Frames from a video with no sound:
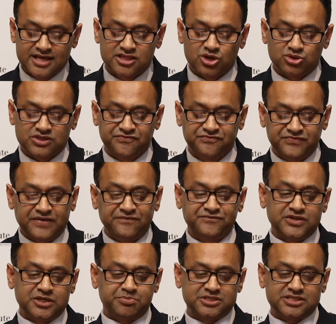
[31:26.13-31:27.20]
there was a
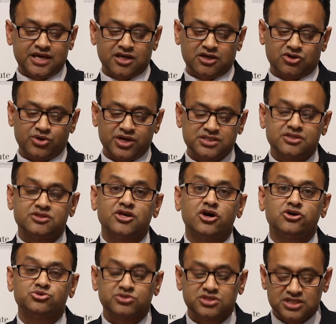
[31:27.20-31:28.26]
50% increase in
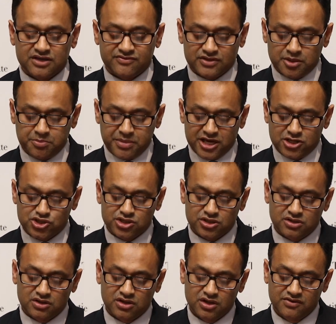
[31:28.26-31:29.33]
those receiving the
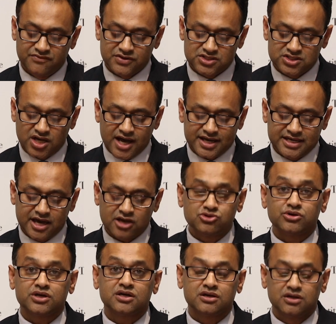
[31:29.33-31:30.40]
pension for
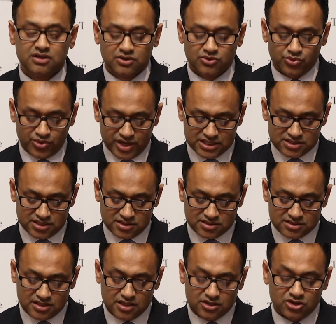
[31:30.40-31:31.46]
psychiatric reasons.